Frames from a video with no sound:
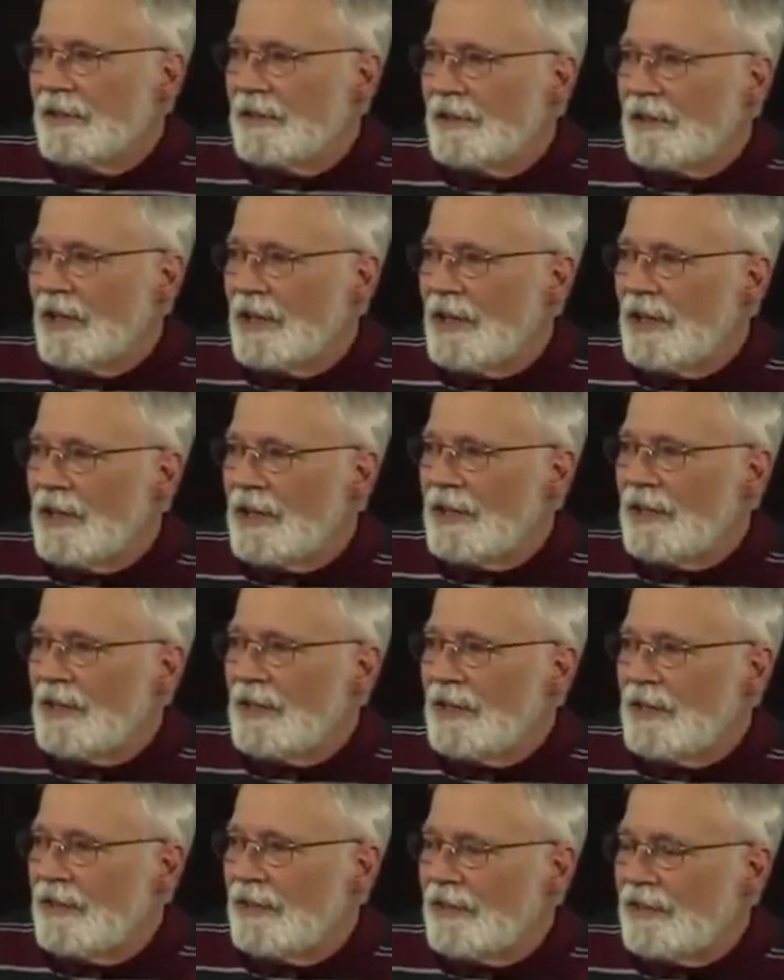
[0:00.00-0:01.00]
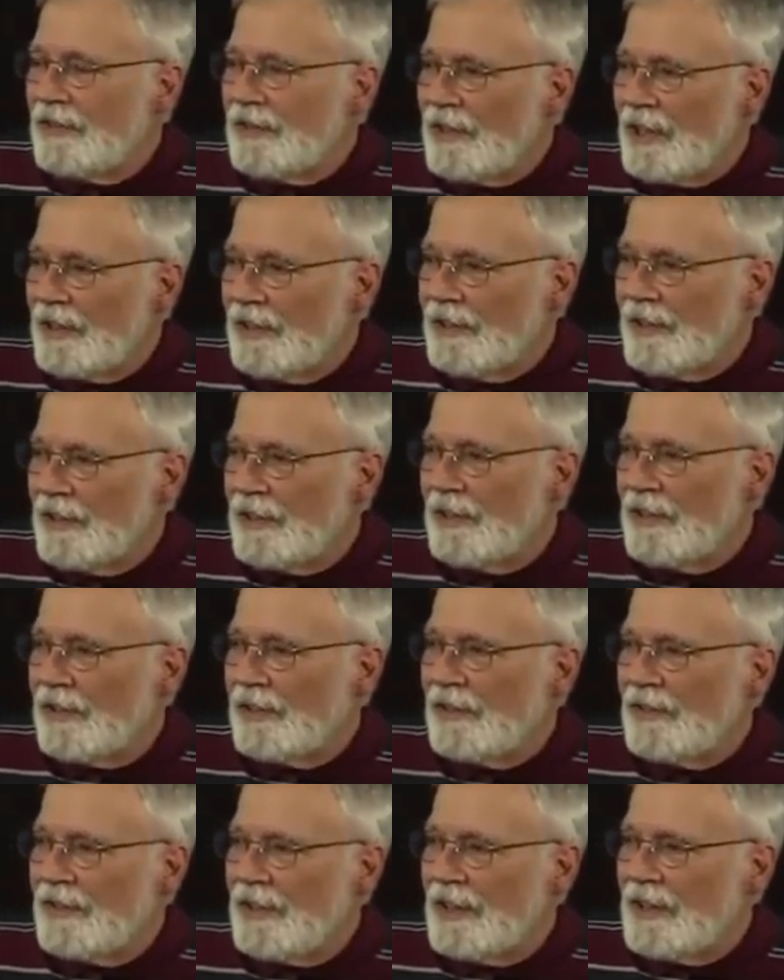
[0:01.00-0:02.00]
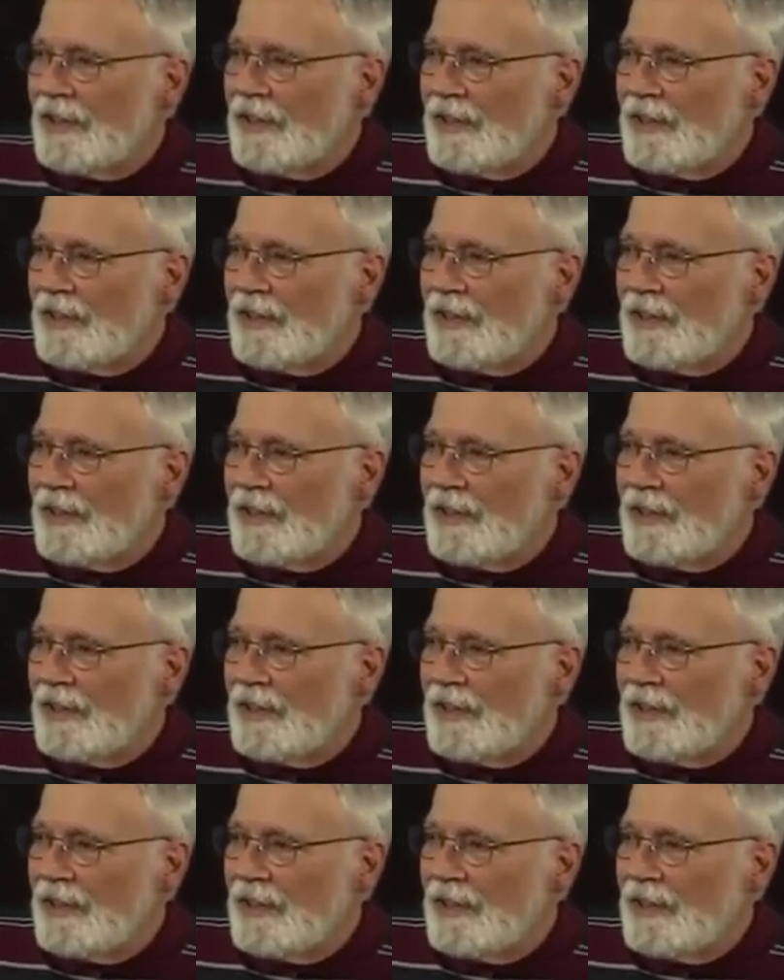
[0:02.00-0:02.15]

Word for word: God is telling us that